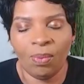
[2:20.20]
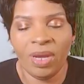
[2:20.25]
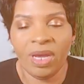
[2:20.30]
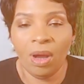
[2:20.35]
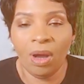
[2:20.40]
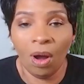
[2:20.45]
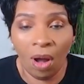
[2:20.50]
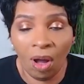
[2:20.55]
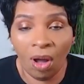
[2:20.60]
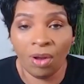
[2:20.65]
We
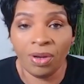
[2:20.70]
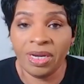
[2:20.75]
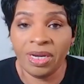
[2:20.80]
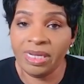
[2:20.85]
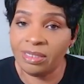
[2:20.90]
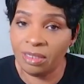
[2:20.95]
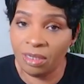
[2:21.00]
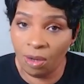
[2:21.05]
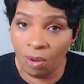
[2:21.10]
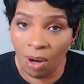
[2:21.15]
all
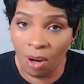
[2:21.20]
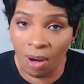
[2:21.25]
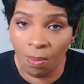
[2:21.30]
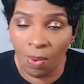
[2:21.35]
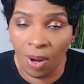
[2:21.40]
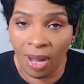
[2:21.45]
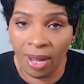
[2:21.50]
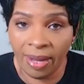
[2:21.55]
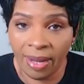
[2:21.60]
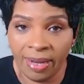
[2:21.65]
need to know our
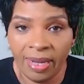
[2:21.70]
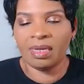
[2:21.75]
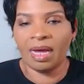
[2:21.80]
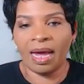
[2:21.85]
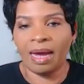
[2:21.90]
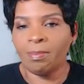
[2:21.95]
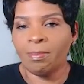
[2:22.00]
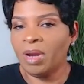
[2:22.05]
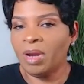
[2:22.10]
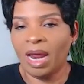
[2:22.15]
why.
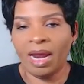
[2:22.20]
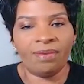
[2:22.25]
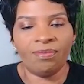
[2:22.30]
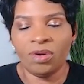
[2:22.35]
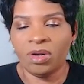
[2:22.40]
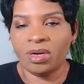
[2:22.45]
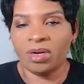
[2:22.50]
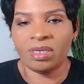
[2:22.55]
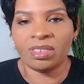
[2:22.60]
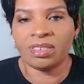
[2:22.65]
I'm not
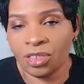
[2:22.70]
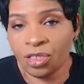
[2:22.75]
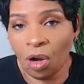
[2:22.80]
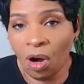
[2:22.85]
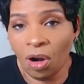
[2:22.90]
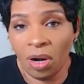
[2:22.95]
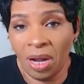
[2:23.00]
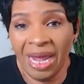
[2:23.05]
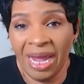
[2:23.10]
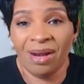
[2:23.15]
even going to
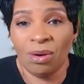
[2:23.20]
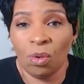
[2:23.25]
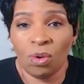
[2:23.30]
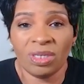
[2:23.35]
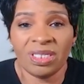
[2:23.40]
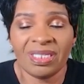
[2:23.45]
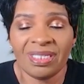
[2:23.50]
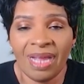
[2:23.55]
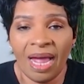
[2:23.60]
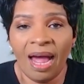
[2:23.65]
start and
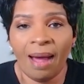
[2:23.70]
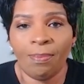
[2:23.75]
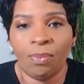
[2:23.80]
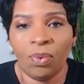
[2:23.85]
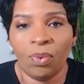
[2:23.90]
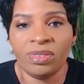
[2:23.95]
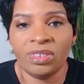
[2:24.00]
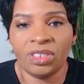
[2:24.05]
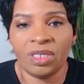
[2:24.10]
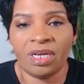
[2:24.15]
or stop
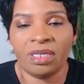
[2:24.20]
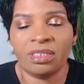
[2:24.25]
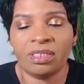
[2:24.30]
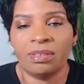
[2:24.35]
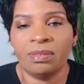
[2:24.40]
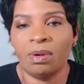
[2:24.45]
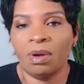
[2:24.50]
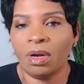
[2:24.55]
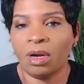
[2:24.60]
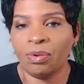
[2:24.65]
with just
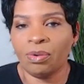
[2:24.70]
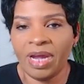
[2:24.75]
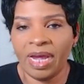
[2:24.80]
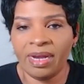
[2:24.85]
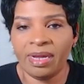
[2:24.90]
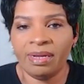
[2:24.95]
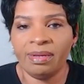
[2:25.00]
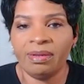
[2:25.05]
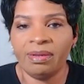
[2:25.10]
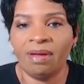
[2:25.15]

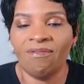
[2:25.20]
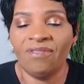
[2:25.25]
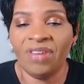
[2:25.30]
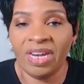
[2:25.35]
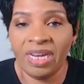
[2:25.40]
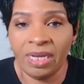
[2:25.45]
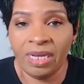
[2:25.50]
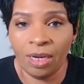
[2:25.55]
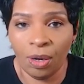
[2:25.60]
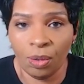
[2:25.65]
creating
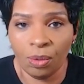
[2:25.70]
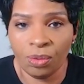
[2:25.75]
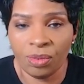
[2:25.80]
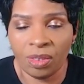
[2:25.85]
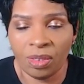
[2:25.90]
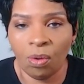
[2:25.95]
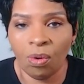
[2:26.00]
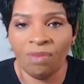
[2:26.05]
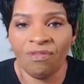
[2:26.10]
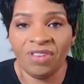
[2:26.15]

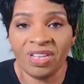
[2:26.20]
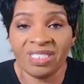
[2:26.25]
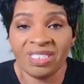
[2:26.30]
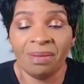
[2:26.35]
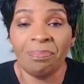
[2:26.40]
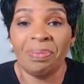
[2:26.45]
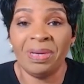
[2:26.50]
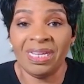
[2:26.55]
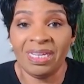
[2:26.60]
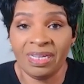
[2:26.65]
videos or
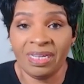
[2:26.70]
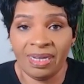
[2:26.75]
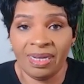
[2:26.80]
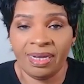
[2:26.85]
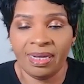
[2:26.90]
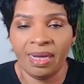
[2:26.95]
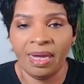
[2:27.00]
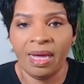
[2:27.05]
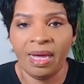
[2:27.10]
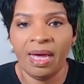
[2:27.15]

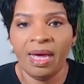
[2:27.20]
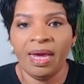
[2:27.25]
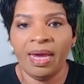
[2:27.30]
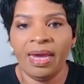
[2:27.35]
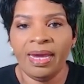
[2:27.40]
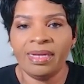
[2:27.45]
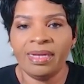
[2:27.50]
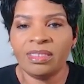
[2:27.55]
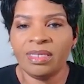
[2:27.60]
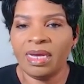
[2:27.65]
visibility.
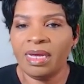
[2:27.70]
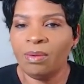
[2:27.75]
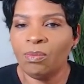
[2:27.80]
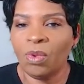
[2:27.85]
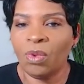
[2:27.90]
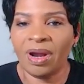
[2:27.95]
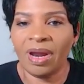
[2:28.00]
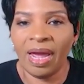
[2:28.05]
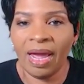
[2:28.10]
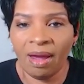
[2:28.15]
It's in
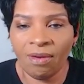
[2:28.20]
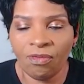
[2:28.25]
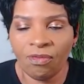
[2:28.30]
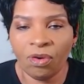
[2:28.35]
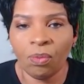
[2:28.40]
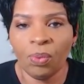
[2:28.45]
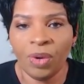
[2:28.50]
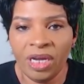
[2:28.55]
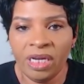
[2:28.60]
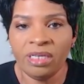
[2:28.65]

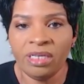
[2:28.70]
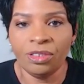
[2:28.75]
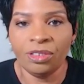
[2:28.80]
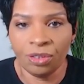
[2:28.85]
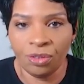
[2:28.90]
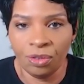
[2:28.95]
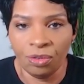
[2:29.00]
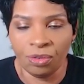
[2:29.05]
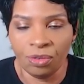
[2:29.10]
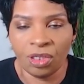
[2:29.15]
whatever we
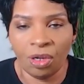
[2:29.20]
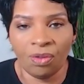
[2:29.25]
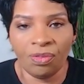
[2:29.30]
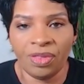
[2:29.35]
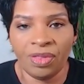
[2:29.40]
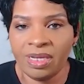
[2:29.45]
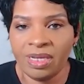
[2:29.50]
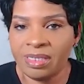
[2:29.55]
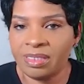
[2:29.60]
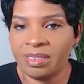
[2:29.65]
do. So
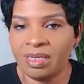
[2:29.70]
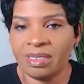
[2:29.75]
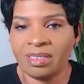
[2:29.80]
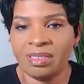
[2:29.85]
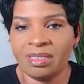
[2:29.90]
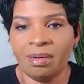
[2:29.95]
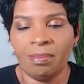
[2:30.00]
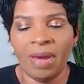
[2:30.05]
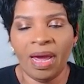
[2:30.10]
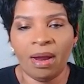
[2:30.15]
this
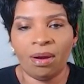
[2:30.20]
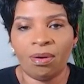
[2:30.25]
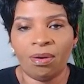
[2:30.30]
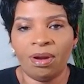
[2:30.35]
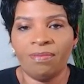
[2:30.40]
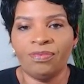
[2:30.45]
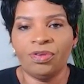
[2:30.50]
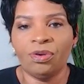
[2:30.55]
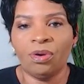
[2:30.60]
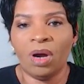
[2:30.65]
doesn't matter
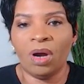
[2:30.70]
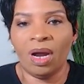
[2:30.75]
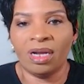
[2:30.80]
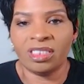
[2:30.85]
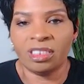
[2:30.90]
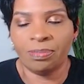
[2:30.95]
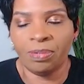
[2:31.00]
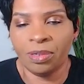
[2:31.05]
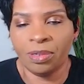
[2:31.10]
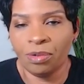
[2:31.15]
if you're an
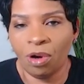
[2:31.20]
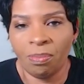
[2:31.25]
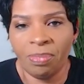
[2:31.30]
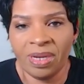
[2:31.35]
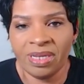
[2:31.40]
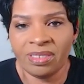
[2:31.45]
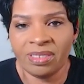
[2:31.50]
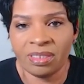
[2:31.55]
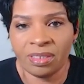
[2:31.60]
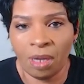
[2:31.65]
entrepreneur,
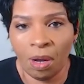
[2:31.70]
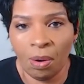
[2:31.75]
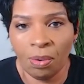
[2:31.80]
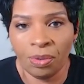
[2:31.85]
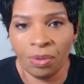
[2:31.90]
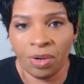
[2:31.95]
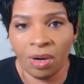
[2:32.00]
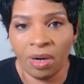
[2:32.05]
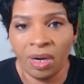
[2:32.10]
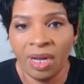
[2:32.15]
business
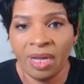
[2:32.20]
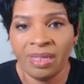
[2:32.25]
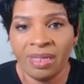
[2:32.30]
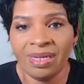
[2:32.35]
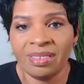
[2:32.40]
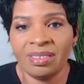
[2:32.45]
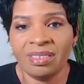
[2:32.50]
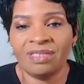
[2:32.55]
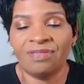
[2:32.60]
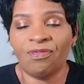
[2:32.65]
owner.
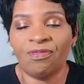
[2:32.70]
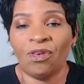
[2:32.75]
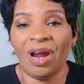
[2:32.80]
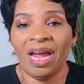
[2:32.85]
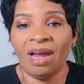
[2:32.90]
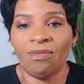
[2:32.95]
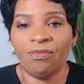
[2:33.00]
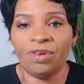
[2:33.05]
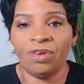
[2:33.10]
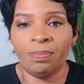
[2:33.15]
This is for
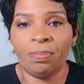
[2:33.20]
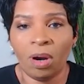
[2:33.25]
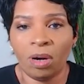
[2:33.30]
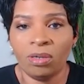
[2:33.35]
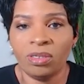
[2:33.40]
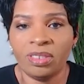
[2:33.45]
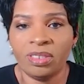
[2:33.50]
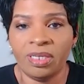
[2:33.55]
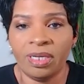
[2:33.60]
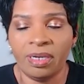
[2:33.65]
every
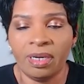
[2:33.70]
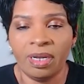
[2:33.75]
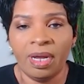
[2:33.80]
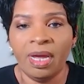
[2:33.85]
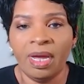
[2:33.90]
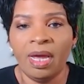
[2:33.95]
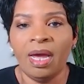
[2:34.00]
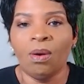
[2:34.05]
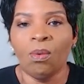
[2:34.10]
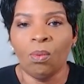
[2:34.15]
person.
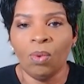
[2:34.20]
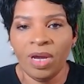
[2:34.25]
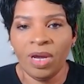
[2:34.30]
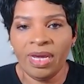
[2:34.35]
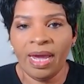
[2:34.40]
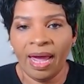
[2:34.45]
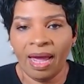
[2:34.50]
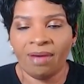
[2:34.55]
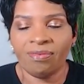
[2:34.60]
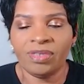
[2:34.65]

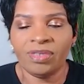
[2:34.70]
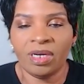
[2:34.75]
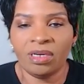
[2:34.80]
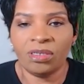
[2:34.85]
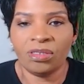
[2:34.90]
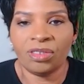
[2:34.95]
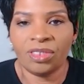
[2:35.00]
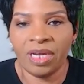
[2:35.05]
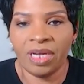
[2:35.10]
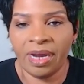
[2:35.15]
We have to
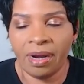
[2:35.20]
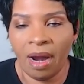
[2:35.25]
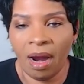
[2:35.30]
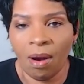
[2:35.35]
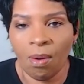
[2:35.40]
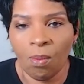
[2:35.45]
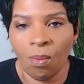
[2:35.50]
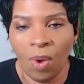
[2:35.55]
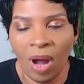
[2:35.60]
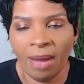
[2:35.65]
understand
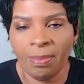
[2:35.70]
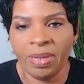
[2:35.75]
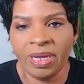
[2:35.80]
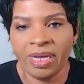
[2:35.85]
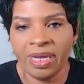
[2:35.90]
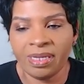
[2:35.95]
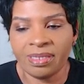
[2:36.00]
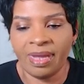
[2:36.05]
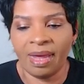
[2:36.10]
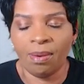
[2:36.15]
our why
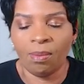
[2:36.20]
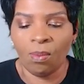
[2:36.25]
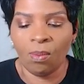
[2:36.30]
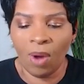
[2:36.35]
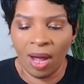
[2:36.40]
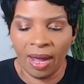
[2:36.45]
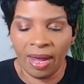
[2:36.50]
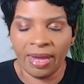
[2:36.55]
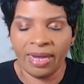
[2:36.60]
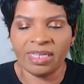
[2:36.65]
because that
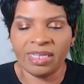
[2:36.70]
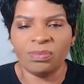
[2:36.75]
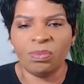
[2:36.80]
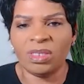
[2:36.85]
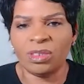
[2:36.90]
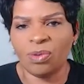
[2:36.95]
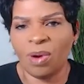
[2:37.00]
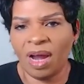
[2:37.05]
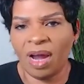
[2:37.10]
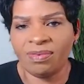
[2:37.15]
why is
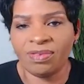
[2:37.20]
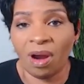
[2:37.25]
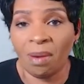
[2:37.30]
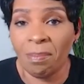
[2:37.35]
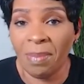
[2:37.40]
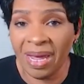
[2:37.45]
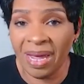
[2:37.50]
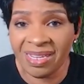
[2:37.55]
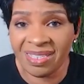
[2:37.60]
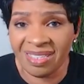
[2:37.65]
what drives our
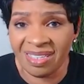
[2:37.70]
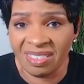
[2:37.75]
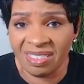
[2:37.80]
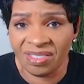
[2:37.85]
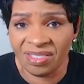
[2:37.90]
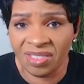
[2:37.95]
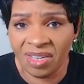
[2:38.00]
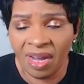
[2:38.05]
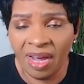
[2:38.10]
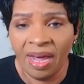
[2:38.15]

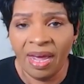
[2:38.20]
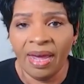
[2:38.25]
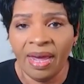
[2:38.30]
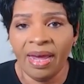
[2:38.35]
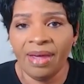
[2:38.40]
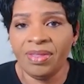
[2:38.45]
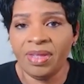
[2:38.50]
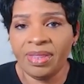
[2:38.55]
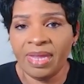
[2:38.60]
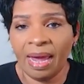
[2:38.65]
message.
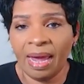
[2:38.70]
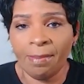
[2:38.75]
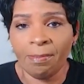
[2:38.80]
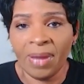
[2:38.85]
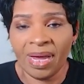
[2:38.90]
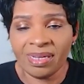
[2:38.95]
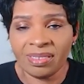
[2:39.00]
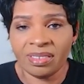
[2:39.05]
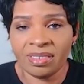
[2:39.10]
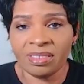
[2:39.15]
And then that
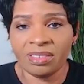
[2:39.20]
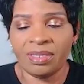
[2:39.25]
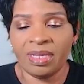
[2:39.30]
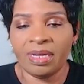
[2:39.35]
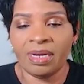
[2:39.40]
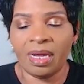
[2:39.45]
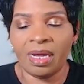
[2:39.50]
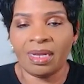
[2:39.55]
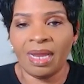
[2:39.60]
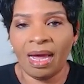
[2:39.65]
message
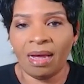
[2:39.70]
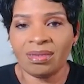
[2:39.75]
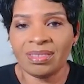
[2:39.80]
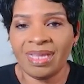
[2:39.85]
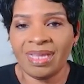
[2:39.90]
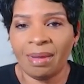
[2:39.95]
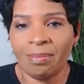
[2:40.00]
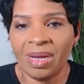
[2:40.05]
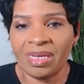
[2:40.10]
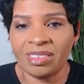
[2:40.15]
then allows
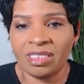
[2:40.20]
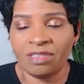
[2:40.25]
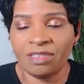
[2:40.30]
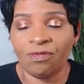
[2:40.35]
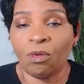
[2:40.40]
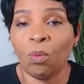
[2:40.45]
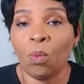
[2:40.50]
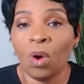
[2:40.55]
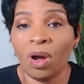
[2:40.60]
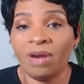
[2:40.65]
that message
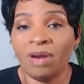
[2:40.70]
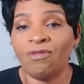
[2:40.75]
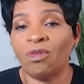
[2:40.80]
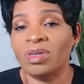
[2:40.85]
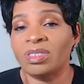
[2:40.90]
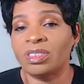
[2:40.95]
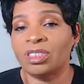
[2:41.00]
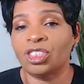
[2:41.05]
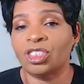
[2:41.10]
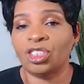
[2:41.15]
for one for
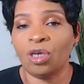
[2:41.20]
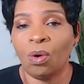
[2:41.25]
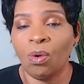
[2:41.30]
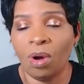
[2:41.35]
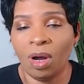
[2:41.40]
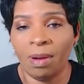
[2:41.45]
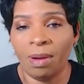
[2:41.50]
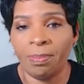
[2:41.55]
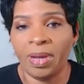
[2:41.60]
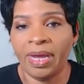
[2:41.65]
us to show
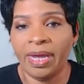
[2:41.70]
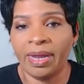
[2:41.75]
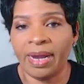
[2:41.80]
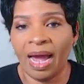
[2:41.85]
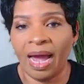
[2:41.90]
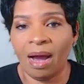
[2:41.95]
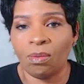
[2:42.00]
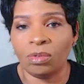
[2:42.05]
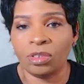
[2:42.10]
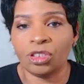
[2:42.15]
up in
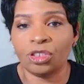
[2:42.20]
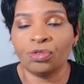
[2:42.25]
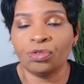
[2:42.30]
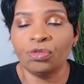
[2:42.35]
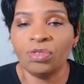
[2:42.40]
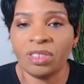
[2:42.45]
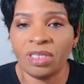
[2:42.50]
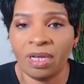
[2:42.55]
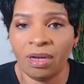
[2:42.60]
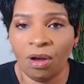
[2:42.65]
our
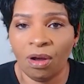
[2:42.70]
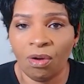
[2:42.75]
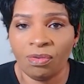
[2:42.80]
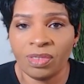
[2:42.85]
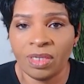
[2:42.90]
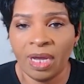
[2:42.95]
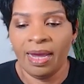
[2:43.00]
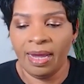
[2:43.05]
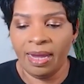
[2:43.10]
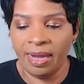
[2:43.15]
true
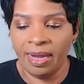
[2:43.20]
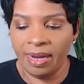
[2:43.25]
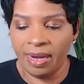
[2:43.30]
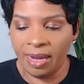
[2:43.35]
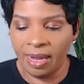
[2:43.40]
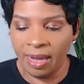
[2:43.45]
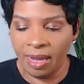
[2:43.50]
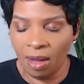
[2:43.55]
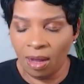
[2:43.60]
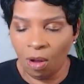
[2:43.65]
selves. It
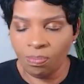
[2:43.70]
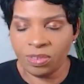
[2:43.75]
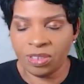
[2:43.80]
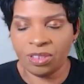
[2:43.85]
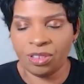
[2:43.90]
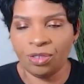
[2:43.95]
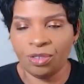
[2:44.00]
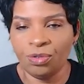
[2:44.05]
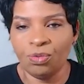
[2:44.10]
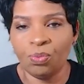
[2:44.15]
helps
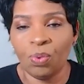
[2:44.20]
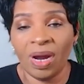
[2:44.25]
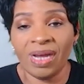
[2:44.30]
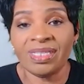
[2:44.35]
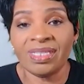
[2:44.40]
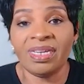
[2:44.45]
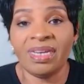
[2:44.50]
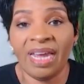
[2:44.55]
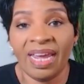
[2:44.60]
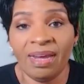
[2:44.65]
to
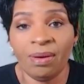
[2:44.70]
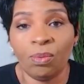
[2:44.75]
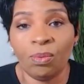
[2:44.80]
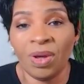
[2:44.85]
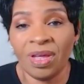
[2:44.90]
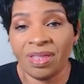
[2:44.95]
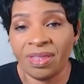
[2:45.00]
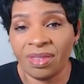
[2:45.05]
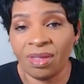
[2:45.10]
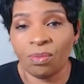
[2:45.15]
resonate
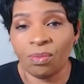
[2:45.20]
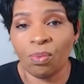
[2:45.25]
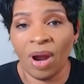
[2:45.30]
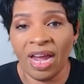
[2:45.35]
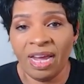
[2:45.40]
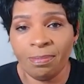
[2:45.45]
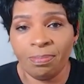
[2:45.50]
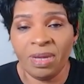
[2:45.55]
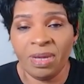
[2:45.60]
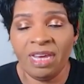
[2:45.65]
with the
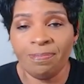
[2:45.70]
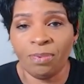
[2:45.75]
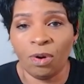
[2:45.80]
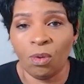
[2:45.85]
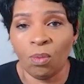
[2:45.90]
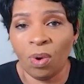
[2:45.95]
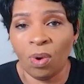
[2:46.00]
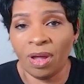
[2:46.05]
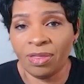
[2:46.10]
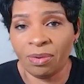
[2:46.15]
right
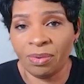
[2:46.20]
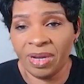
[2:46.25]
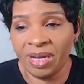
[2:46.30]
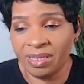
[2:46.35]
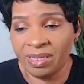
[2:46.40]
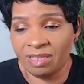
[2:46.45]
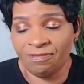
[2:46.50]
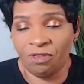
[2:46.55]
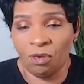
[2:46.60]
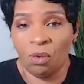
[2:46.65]
people, whether
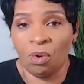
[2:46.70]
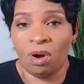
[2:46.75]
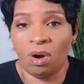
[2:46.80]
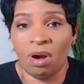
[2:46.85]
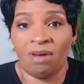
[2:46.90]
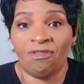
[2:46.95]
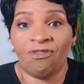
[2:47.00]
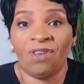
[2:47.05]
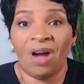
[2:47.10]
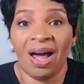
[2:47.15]
it's for
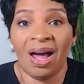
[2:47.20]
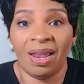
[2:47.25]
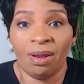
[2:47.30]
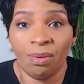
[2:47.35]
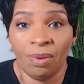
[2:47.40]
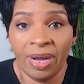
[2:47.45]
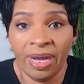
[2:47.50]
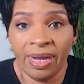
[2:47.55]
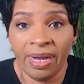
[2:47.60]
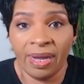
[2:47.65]
a
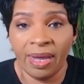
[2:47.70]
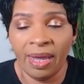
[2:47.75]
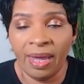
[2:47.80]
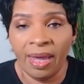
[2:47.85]
following,